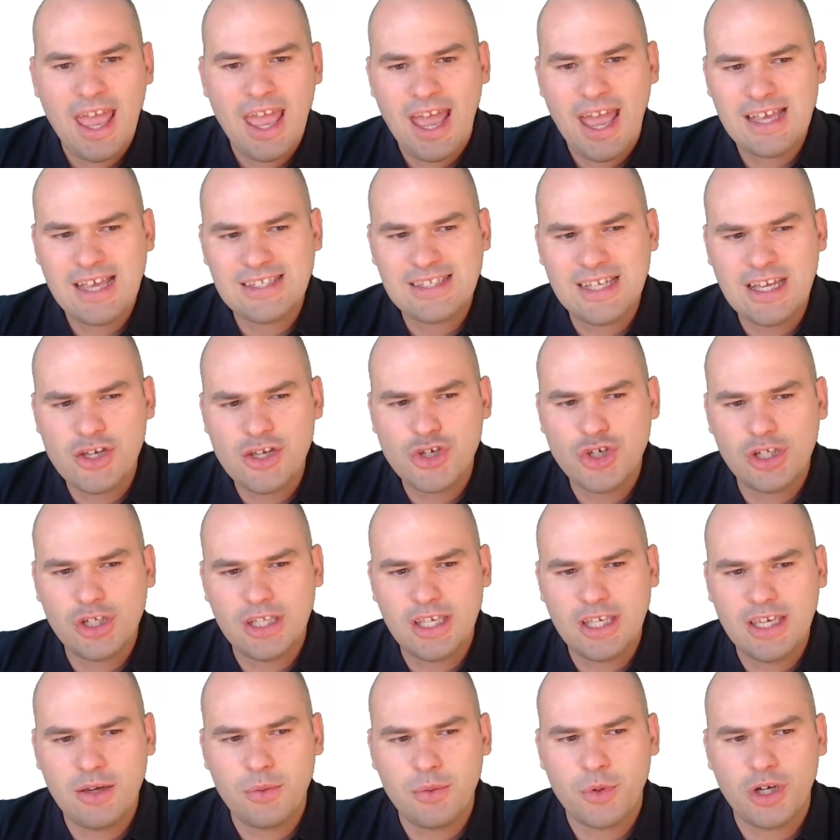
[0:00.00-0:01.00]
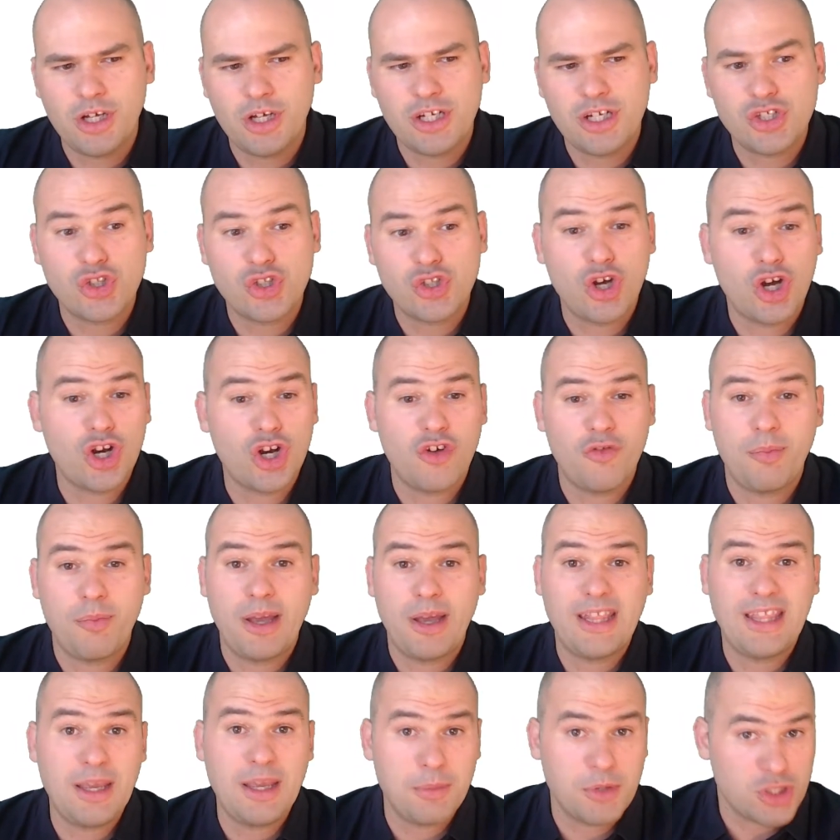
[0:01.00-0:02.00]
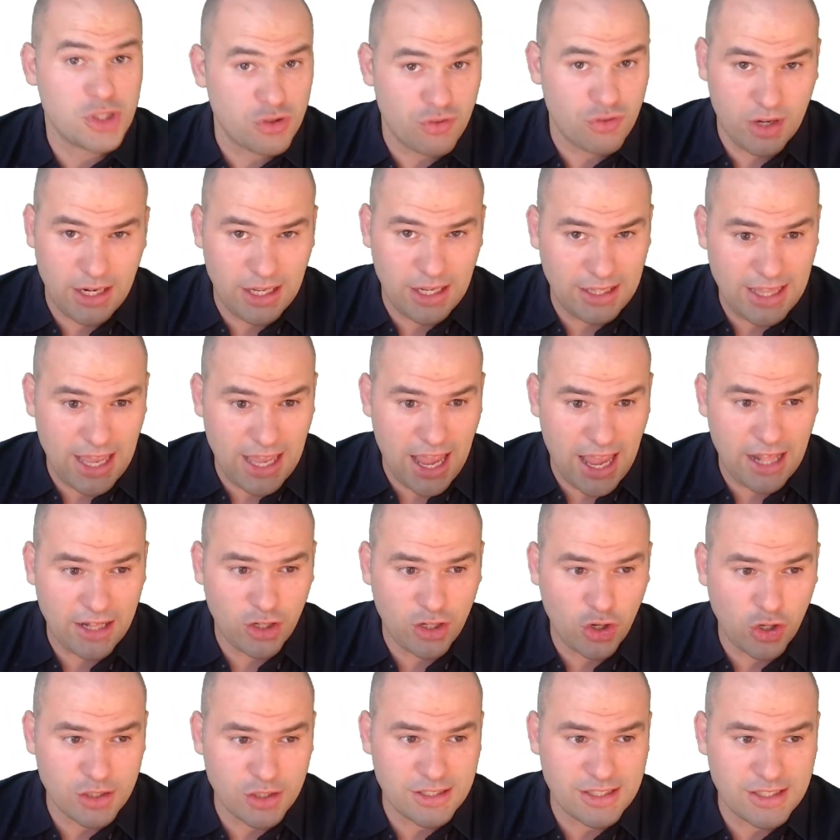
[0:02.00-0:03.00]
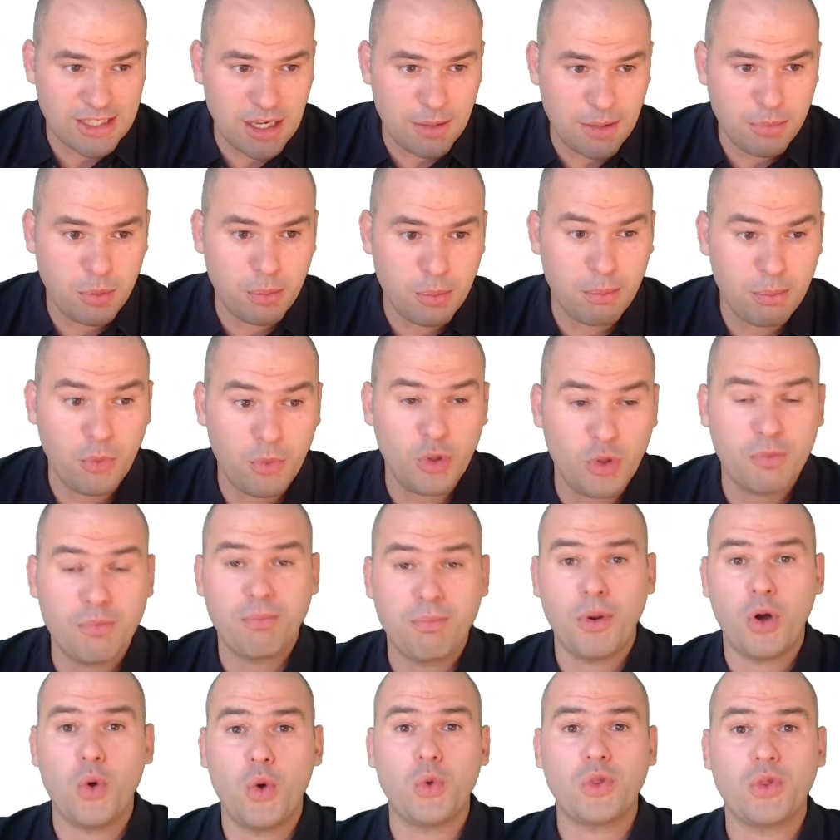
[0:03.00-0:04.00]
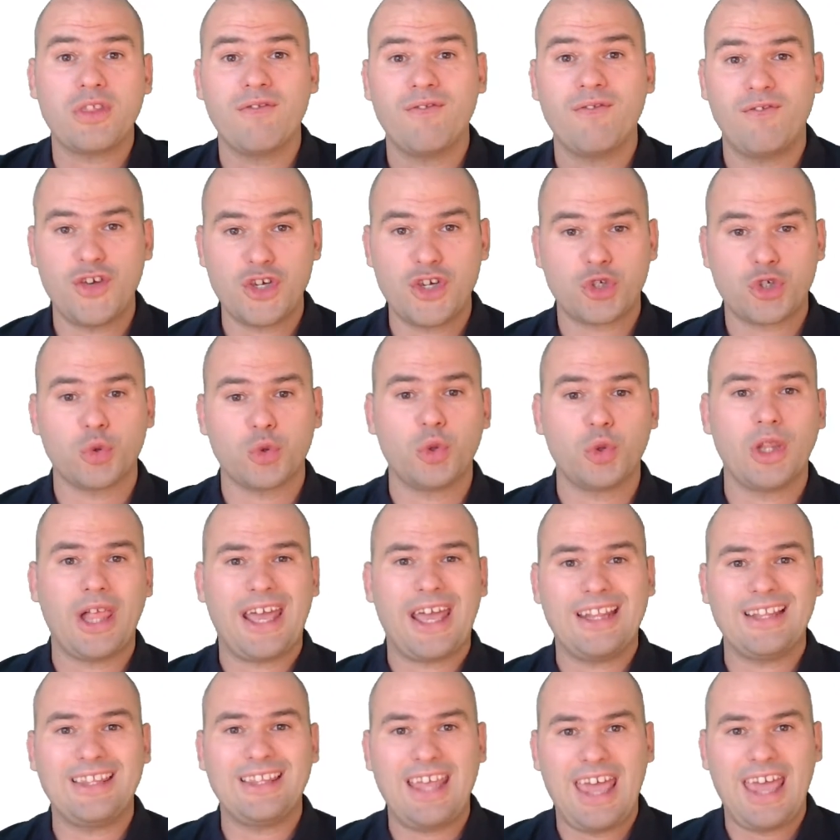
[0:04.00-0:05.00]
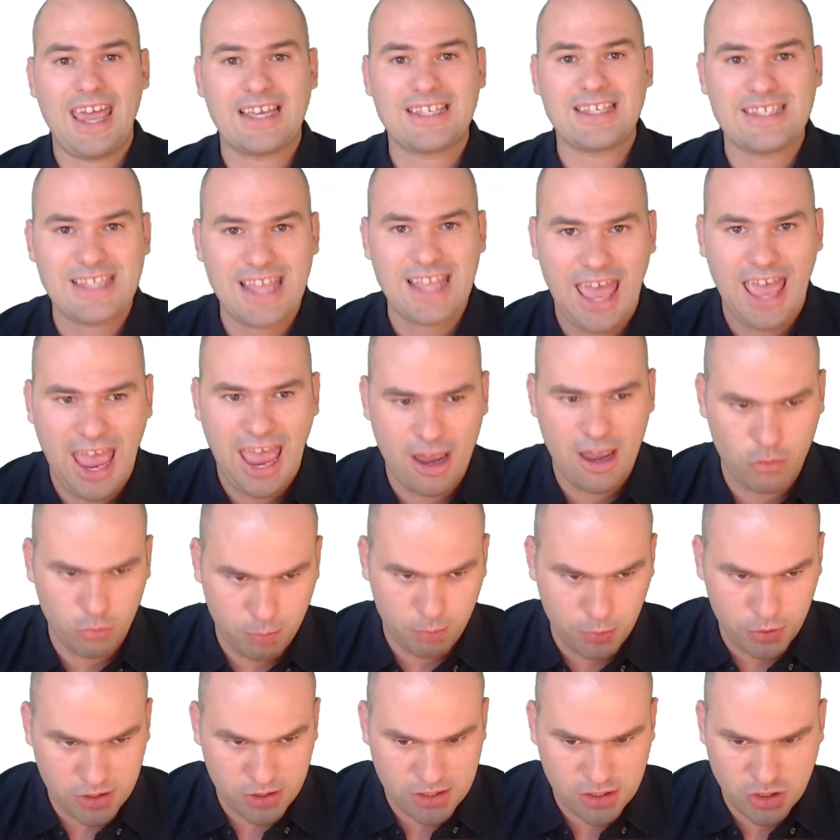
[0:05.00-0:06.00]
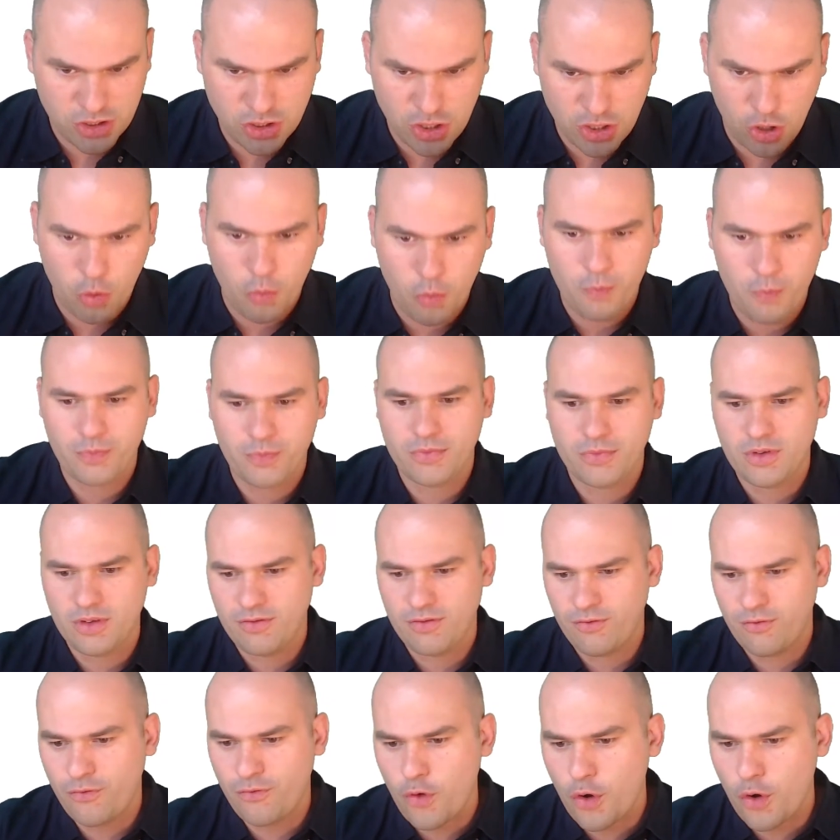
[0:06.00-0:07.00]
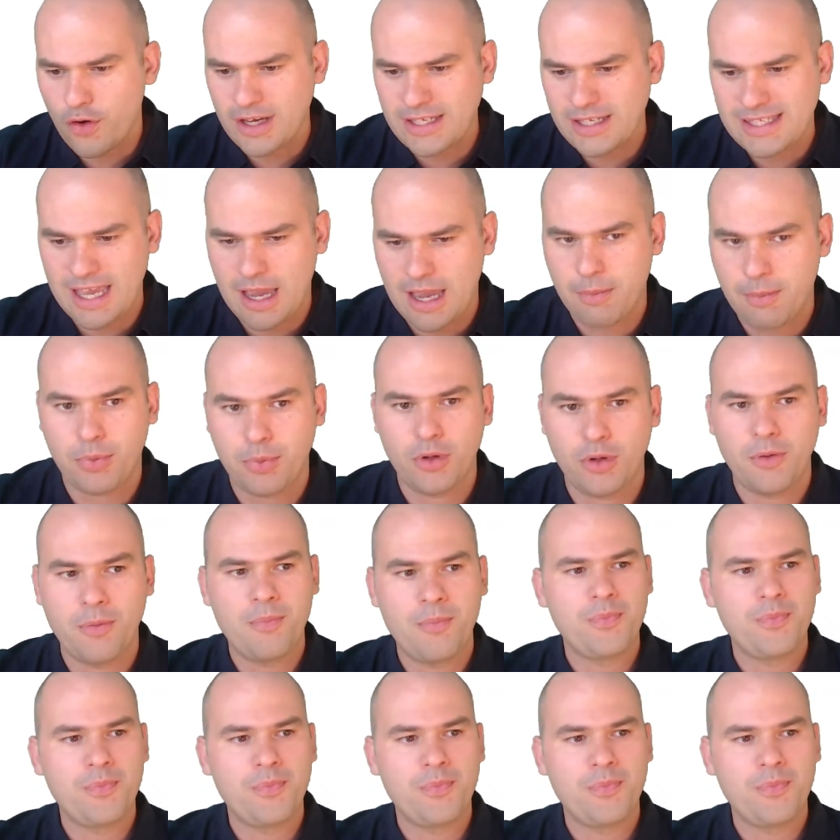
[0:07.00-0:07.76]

Essentially, we're going to start off by demonstrating that concept with both visual and text output. So, for example,